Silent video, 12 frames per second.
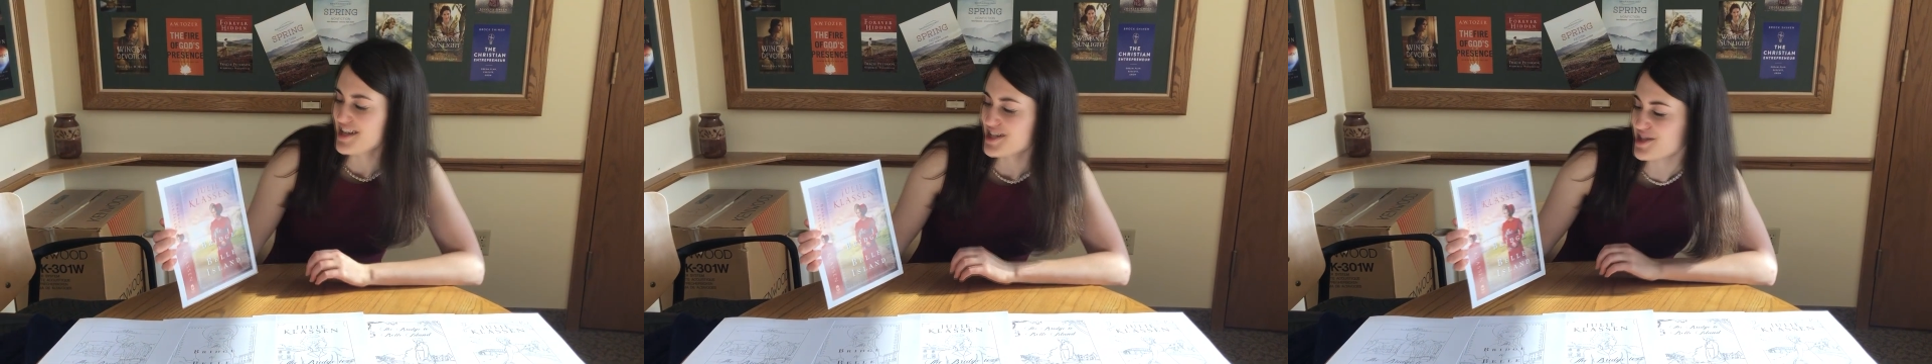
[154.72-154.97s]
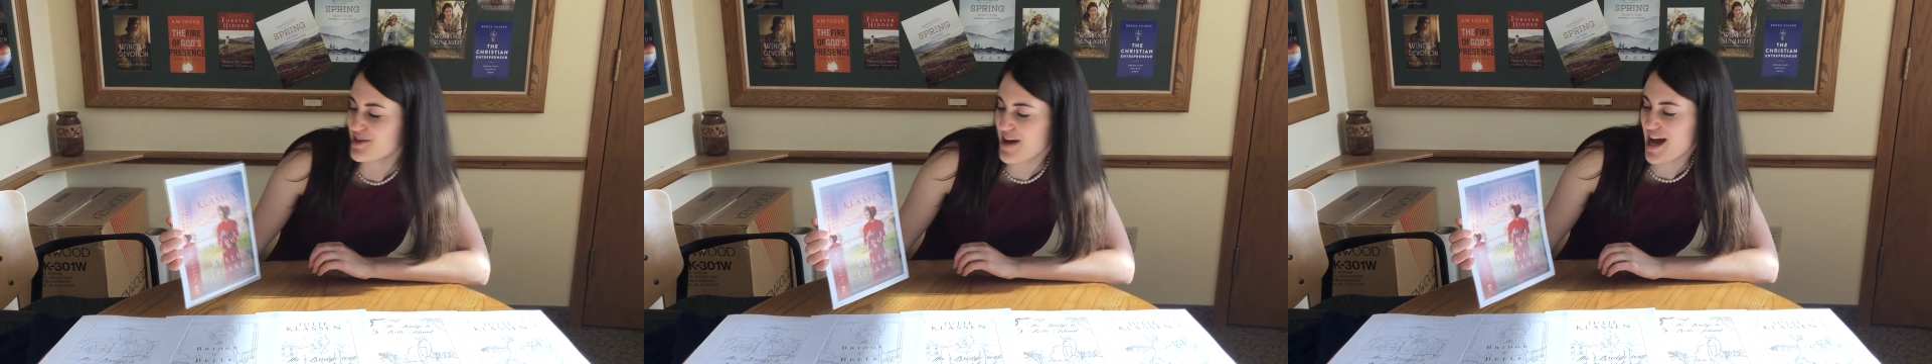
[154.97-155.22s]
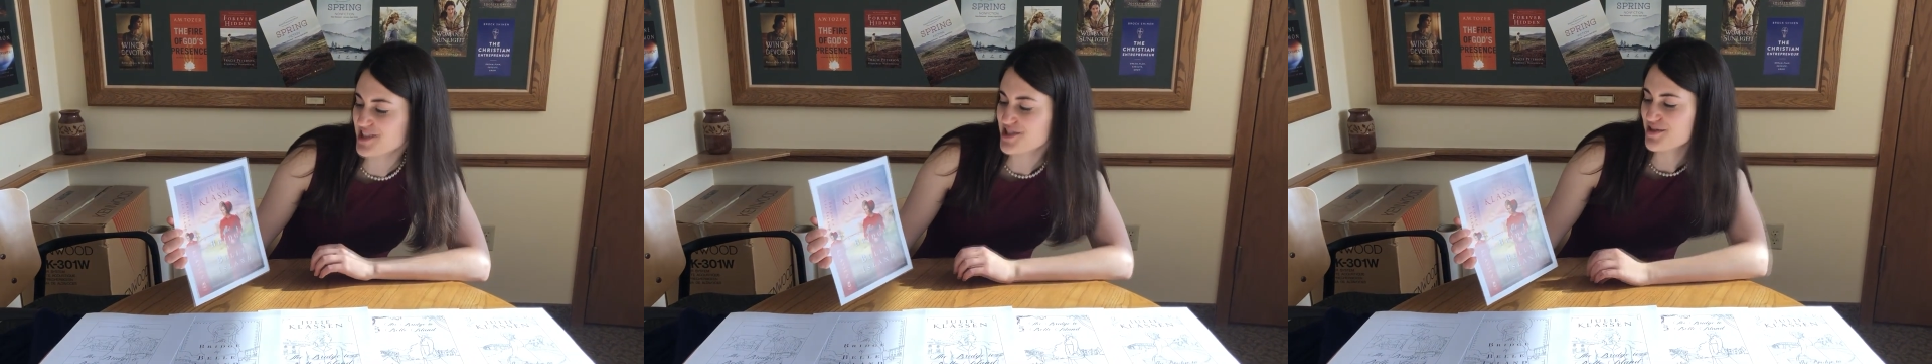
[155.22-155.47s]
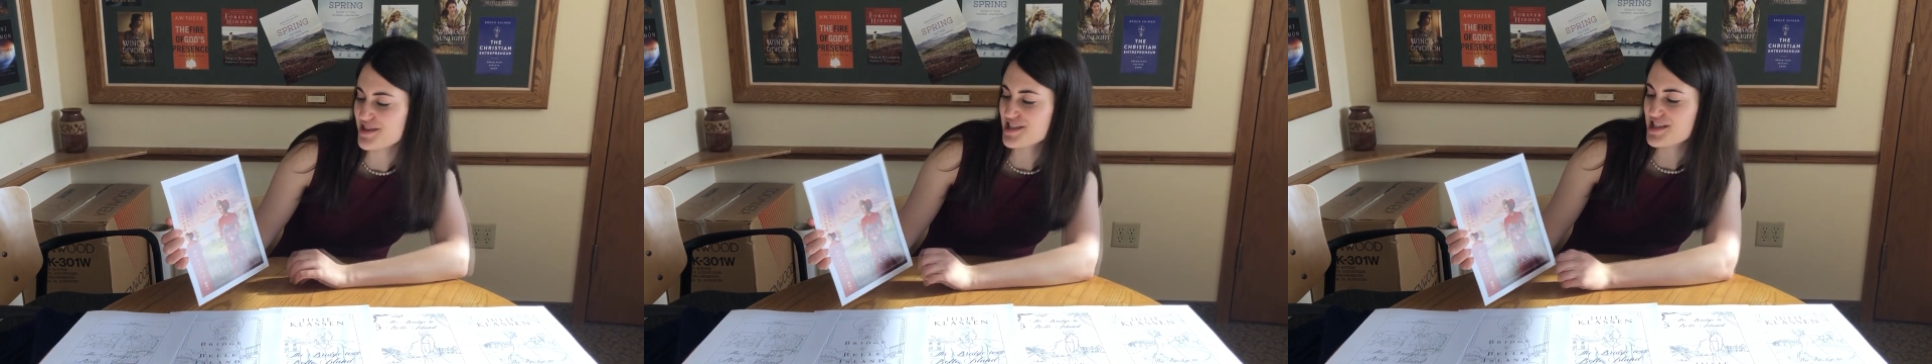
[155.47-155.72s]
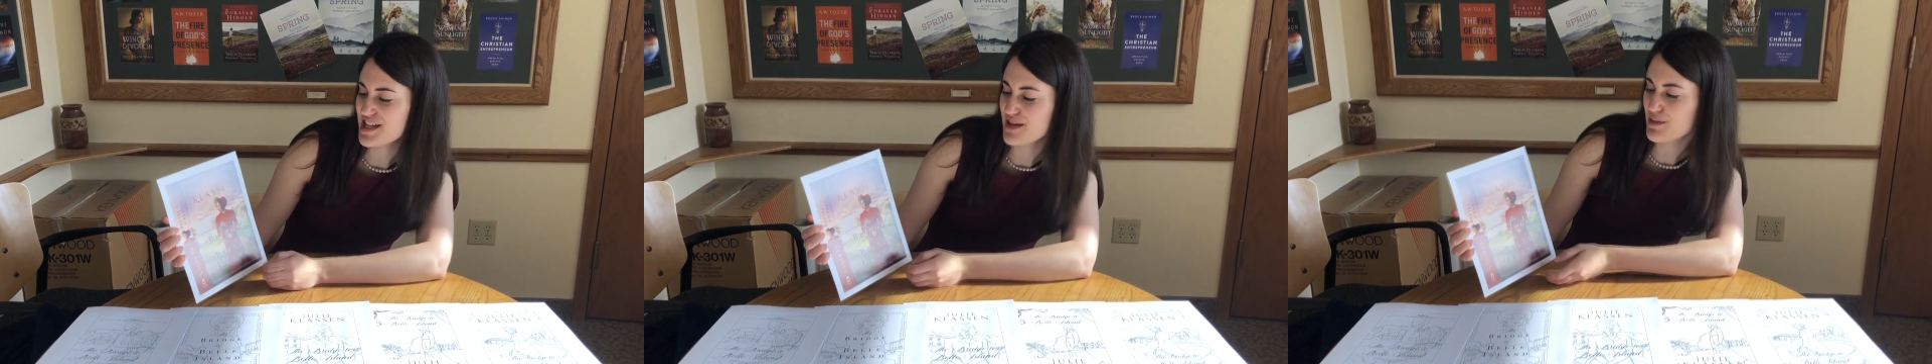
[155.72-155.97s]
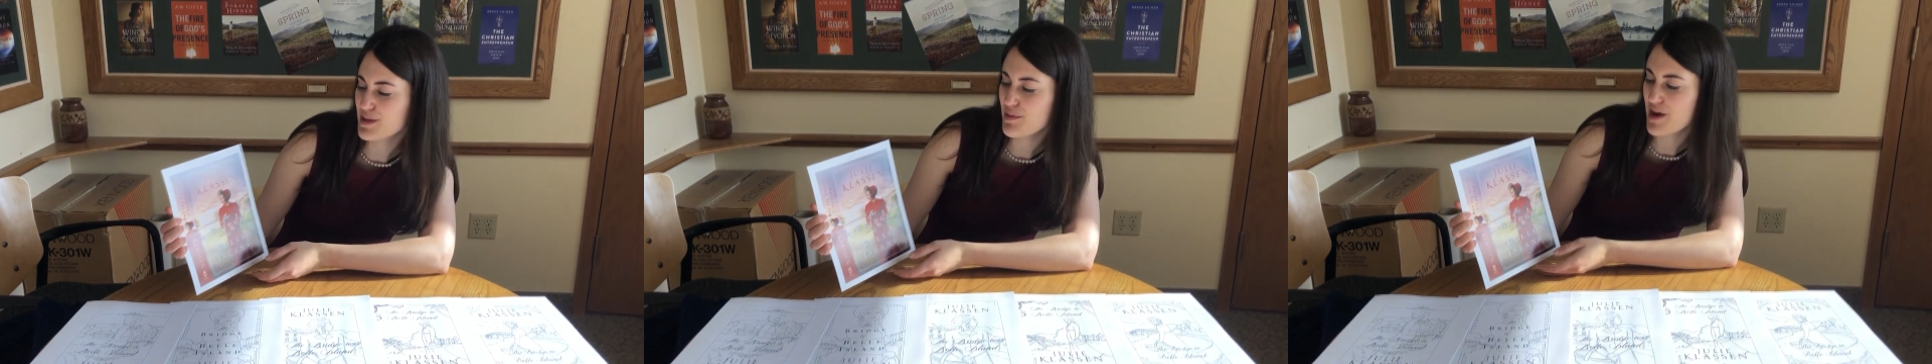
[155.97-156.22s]
So as you can
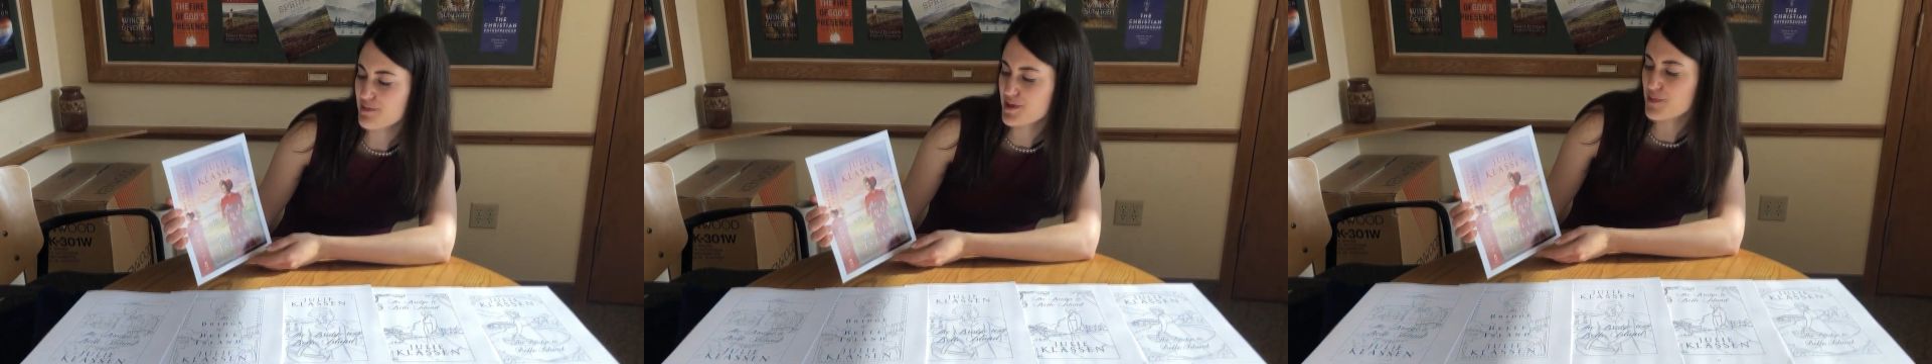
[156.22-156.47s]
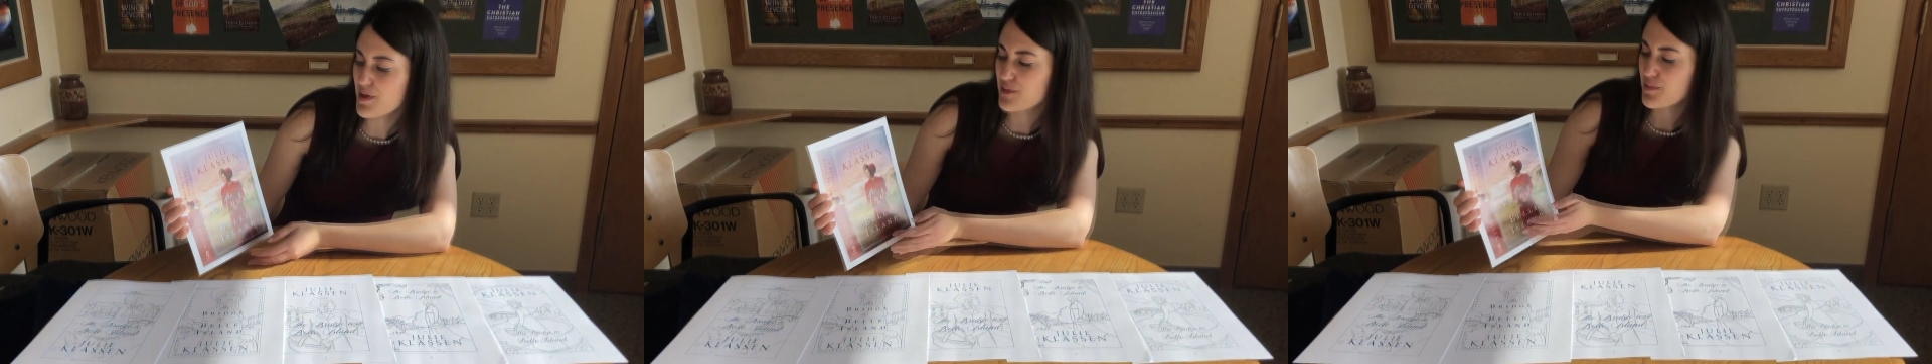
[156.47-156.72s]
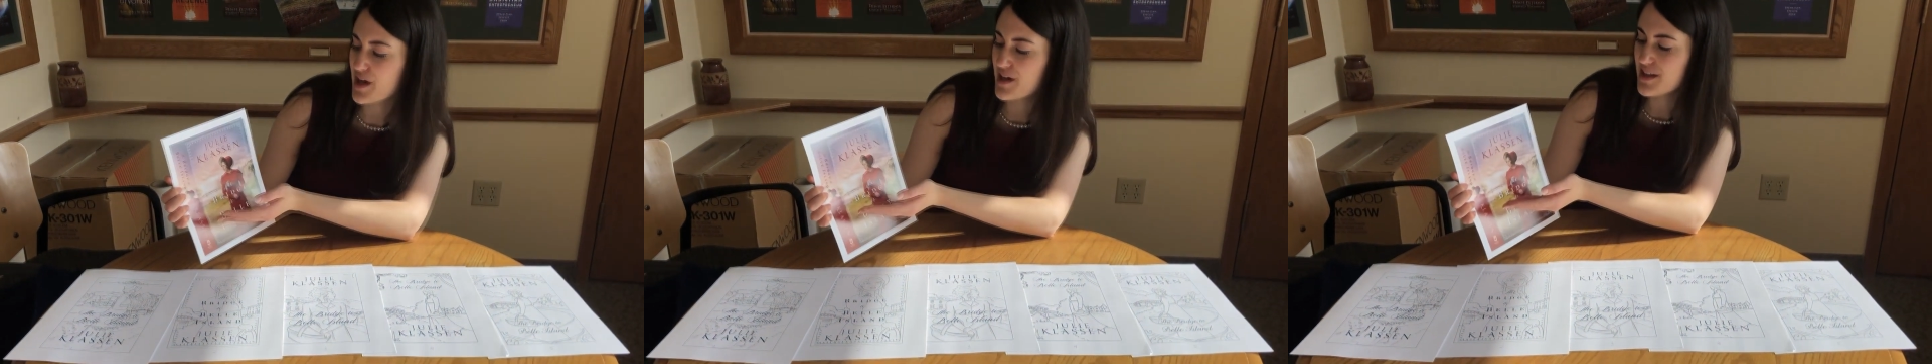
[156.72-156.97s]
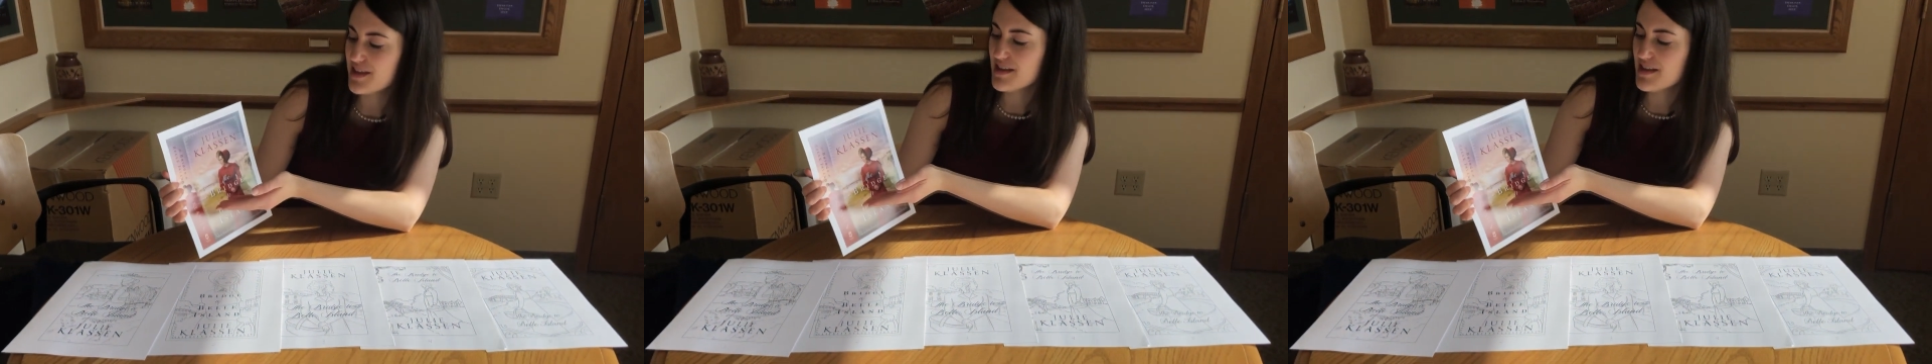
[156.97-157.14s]
see, we went with one where